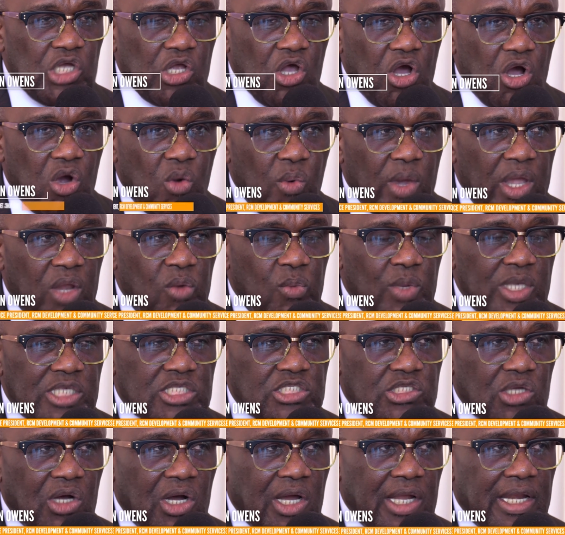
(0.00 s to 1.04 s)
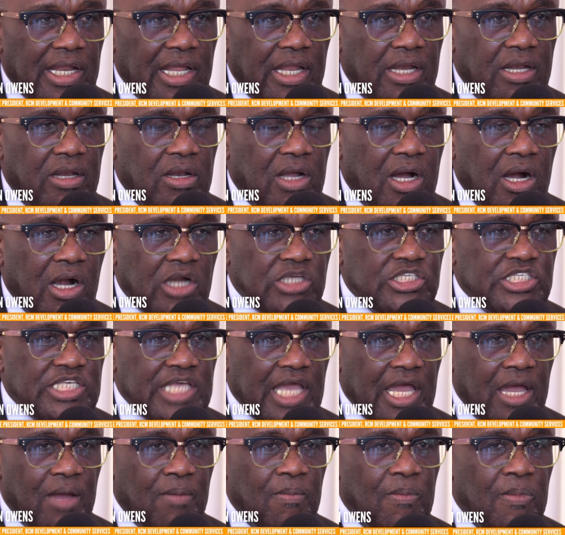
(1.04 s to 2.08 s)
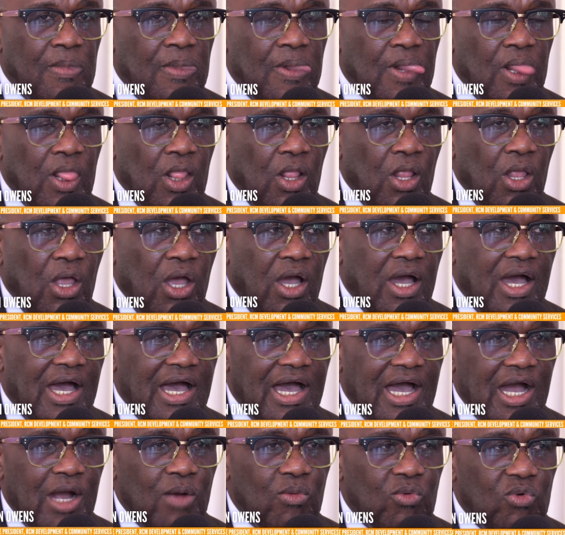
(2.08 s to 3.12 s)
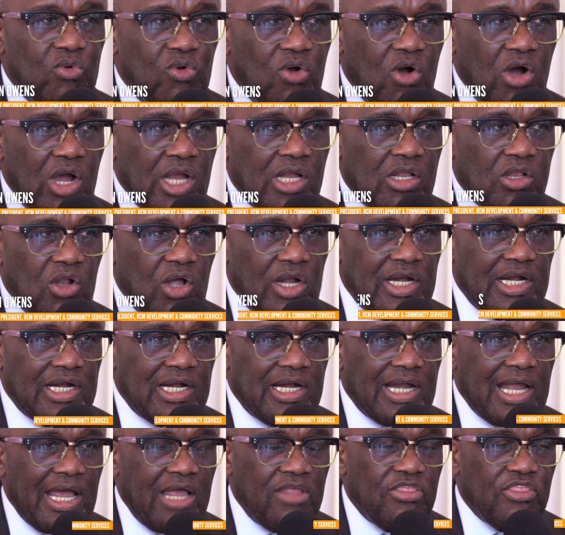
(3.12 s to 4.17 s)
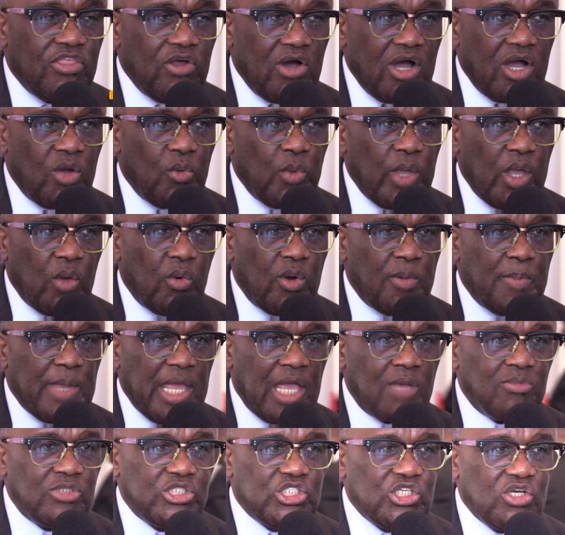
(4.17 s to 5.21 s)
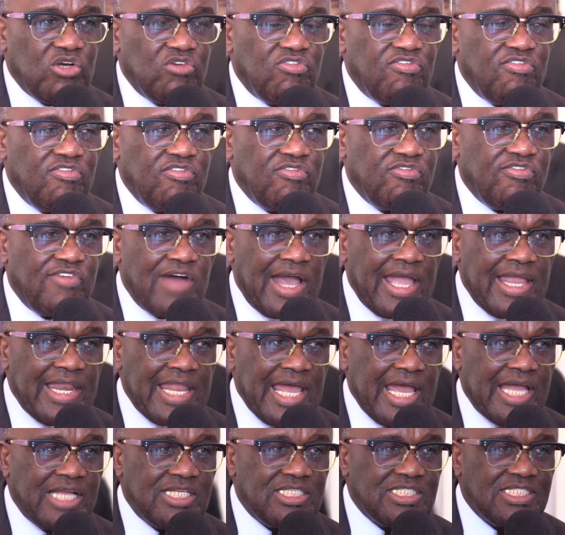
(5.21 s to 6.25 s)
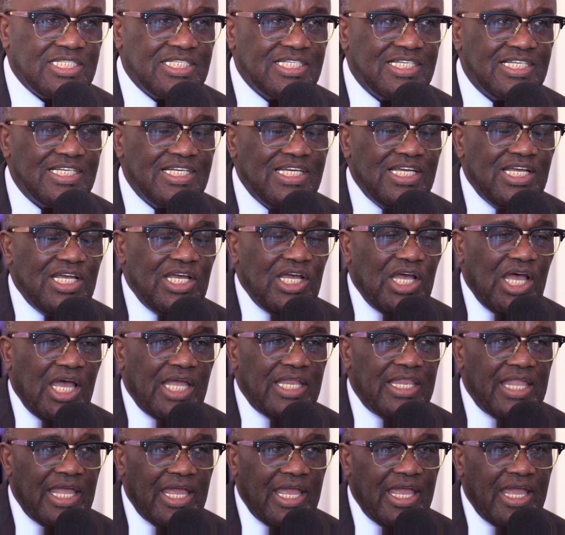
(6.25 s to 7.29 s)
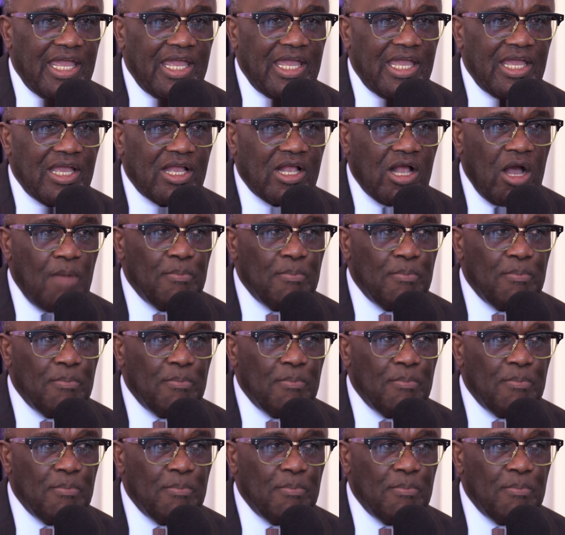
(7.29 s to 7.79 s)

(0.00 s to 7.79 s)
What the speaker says: Ago when we started RCM, Roy Claudette and I thought we would be able to finance the